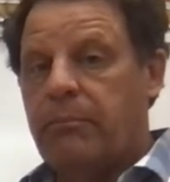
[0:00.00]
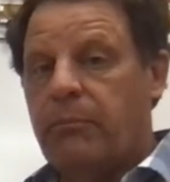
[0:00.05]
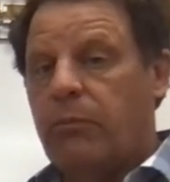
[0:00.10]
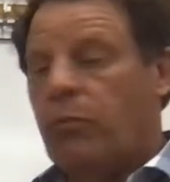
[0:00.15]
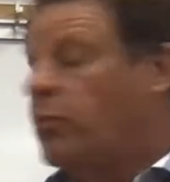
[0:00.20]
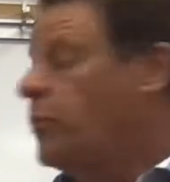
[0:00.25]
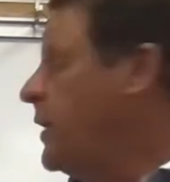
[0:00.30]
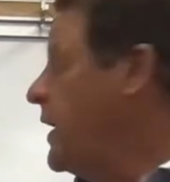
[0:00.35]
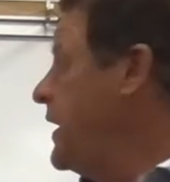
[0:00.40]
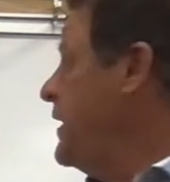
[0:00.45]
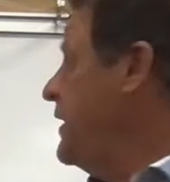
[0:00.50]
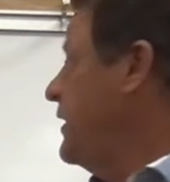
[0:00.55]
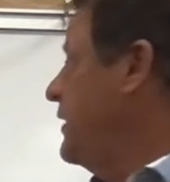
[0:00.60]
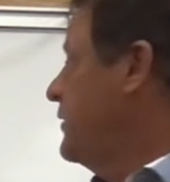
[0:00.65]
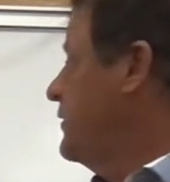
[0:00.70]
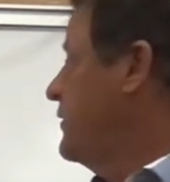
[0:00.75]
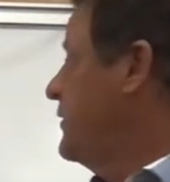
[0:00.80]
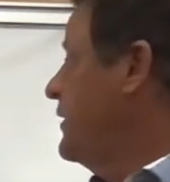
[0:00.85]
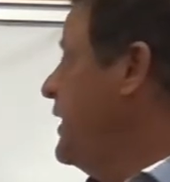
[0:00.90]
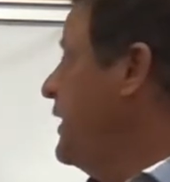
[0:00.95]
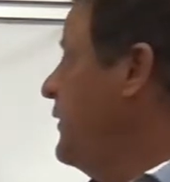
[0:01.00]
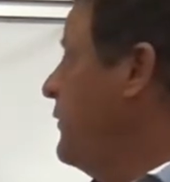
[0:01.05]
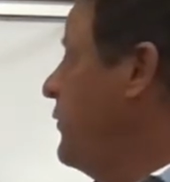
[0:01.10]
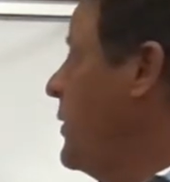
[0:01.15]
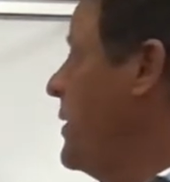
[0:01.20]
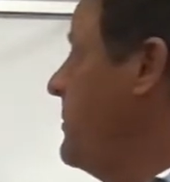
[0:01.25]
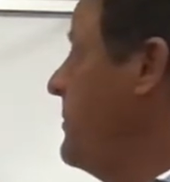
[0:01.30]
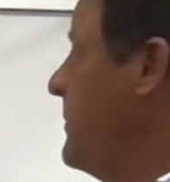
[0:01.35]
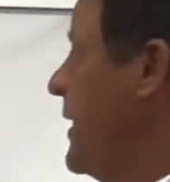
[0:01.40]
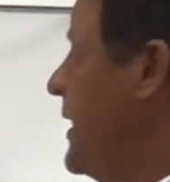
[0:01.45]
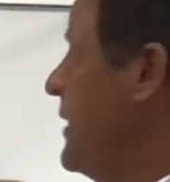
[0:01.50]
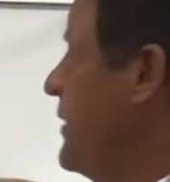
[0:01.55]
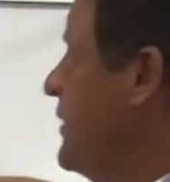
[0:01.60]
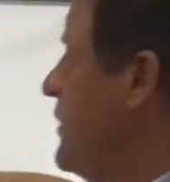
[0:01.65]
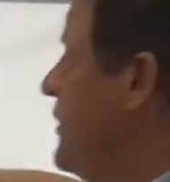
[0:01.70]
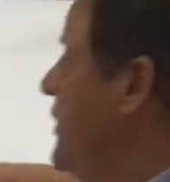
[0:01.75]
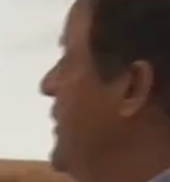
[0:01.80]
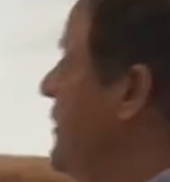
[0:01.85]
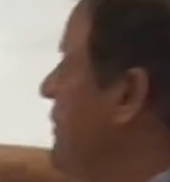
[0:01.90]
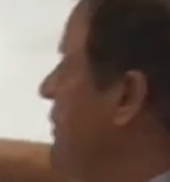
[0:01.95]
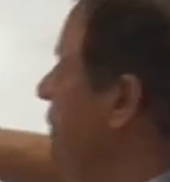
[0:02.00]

radius, if we make this